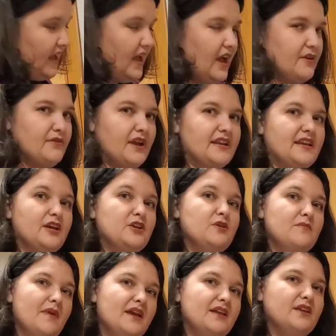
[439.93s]
All right, now
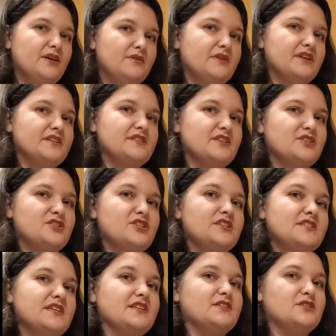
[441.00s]
you may notice that she
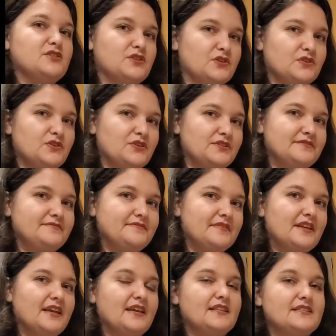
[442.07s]
said circle
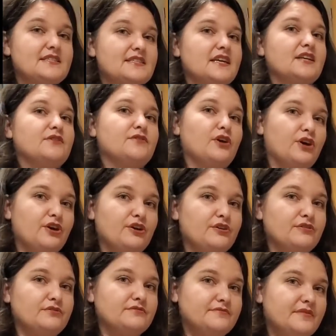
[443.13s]
instead of
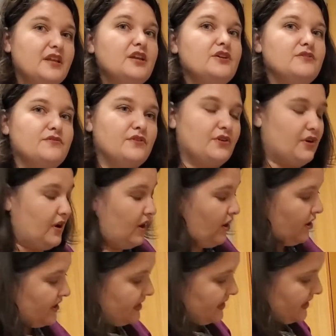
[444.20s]
O for
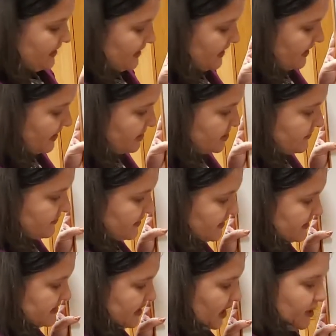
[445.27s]
each of
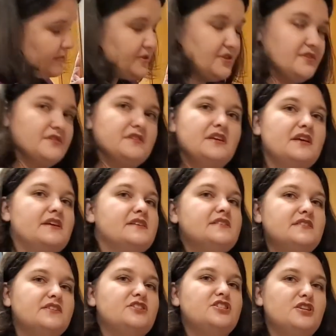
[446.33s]
these options.
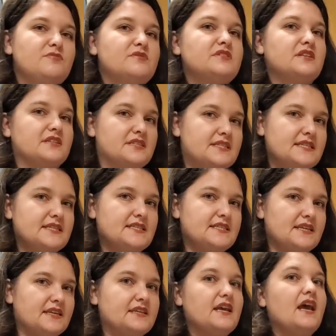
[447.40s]
Since she was
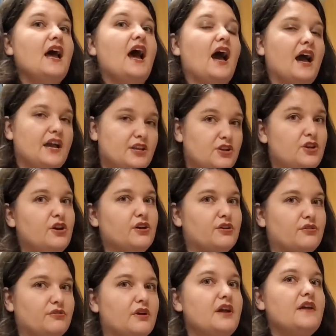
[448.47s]
consistent, I
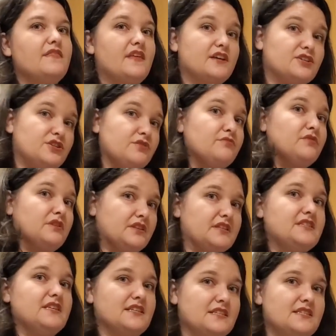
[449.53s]
know that she really
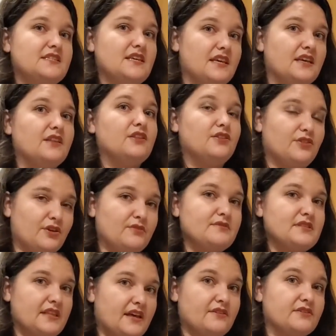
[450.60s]
did see those
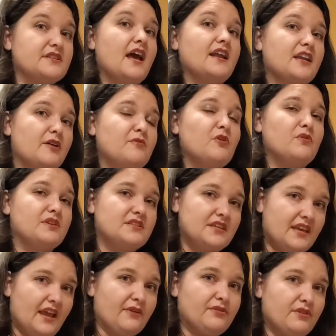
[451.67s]
letters, and I'm going to
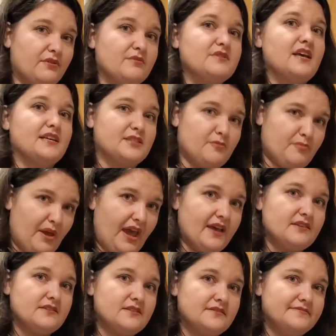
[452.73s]
count those as a
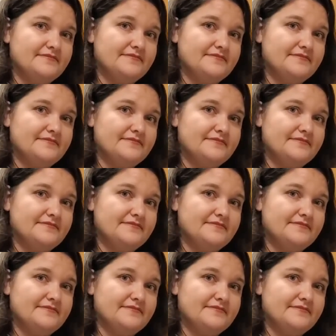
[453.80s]
pass.